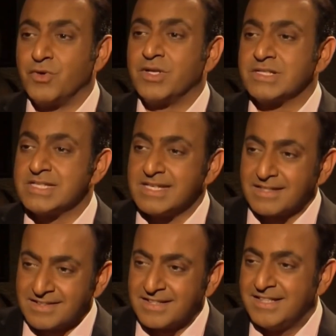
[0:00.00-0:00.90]
and royalty
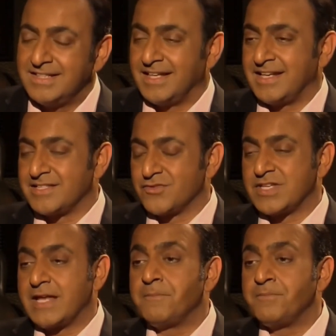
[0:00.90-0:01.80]
and heads of
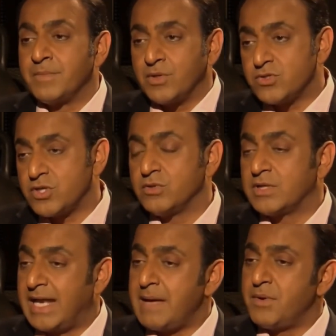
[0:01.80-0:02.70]
state, but also
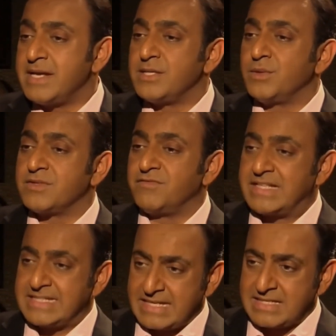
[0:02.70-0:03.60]
collaborating with some
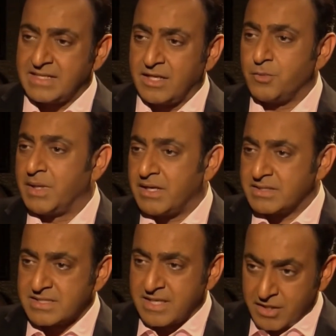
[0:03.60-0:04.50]
fantastic global
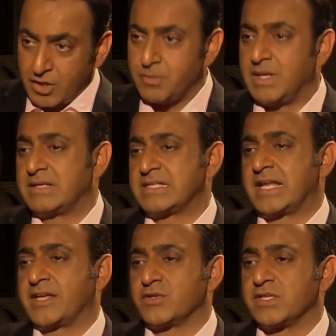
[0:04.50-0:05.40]
artists, other global artists
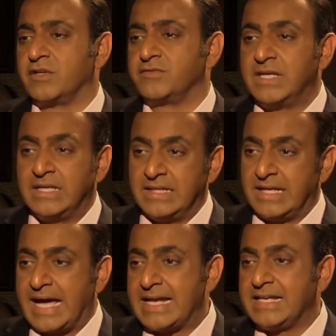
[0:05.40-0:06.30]
like yourself,
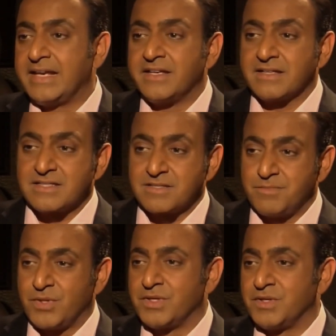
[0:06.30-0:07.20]
Ali Lennox,
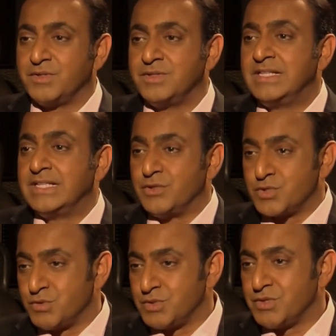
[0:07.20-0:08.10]
Bono,
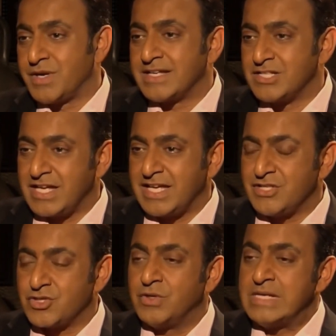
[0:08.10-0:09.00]
Youssou N'Dour, Angelique
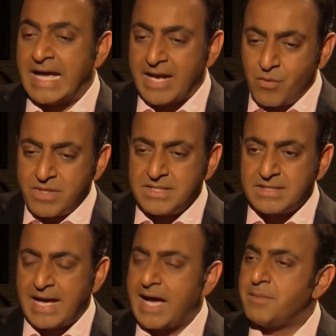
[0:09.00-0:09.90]
Kidjo. And I
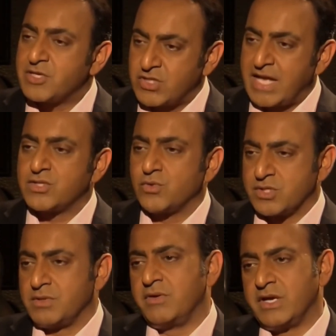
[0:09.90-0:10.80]
wonder how much that has
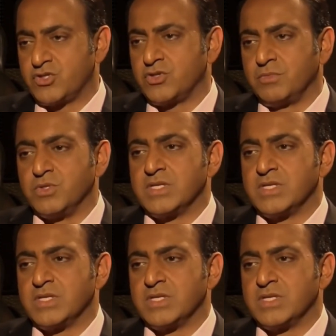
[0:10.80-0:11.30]
also enriched your